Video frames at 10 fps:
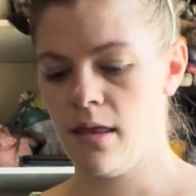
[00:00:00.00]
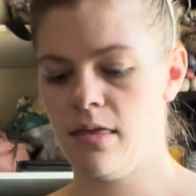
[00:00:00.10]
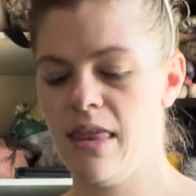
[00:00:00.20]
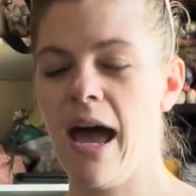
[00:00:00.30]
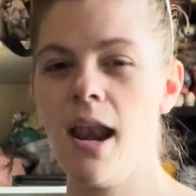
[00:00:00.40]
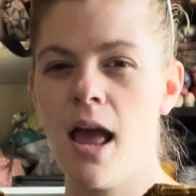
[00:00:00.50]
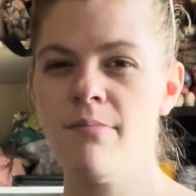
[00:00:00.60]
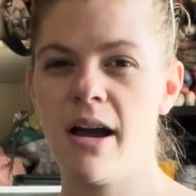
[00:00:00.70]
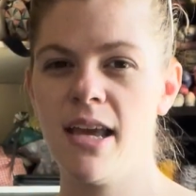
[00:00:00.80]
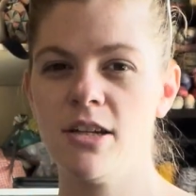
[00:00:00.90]
That I
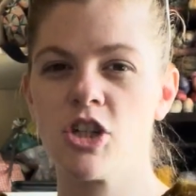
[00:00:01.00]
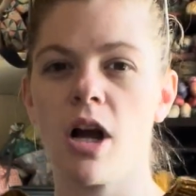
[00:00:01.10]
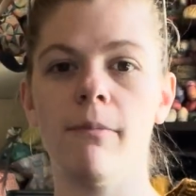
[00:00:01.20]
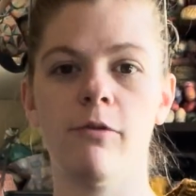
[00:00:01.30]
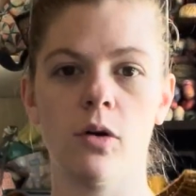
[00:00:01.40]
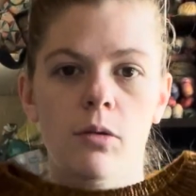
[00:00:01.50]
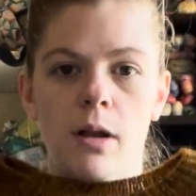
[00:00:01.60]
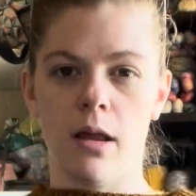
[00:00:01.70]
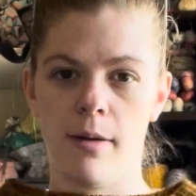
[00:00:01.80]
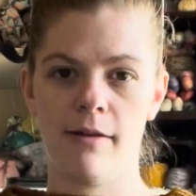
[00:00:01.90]
might shop for while
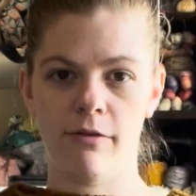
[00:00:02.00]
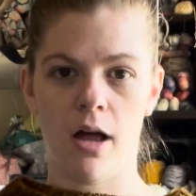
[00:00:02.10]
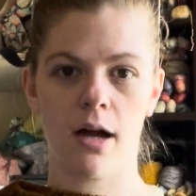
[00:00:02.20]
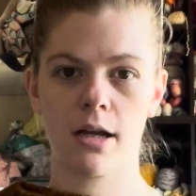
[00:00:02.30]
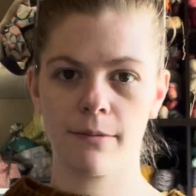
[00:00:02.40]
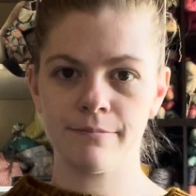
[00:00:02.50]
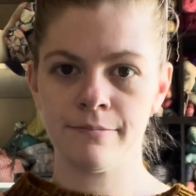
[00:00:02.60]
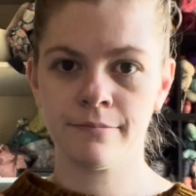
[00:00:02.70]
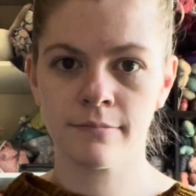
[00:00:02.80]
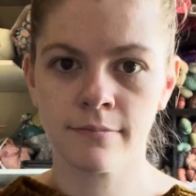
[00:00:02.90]
I'm at Flock.
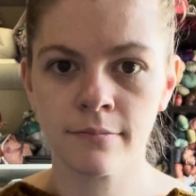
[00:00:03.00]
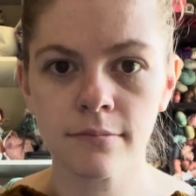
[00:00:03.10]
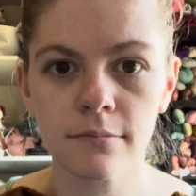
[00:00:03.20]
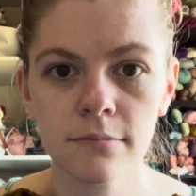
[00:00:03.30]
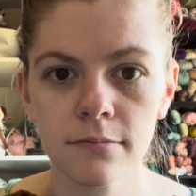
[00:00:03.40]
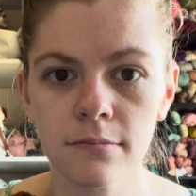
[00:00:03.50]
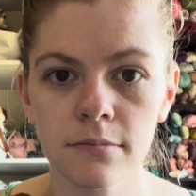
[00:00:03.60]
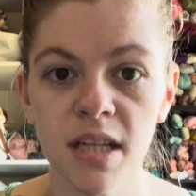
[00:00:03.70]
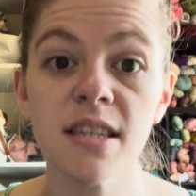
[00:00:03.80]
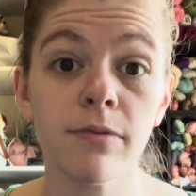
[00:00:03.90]

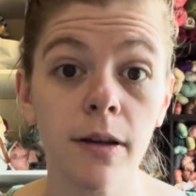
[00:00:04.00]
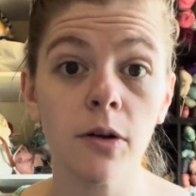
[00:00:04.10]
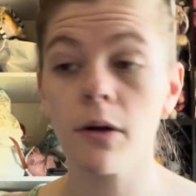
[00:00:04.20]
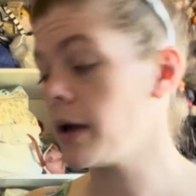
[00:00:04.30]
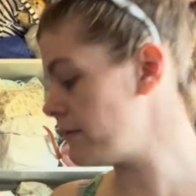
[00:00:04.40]
Is the fingering weight